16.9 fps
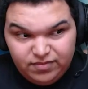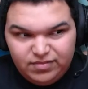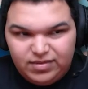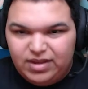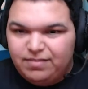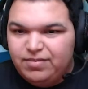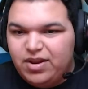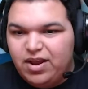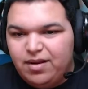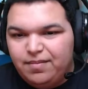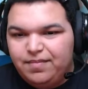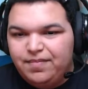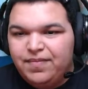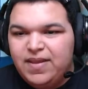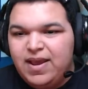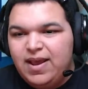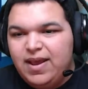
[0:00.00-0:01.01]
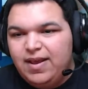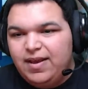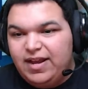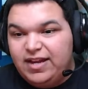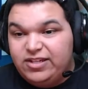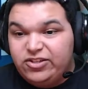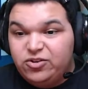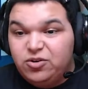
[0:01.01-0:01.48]
I'm dumb.
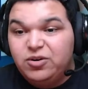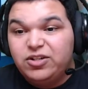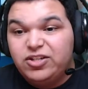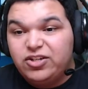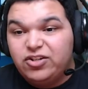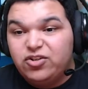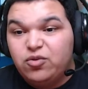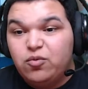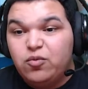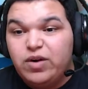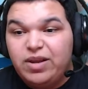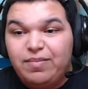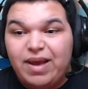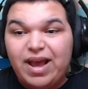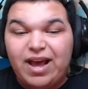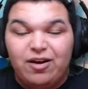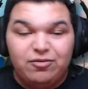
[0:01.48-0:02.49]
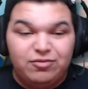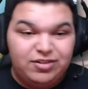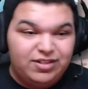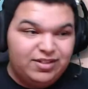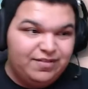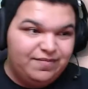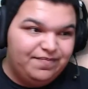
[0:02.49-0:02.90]
It's 220 pounds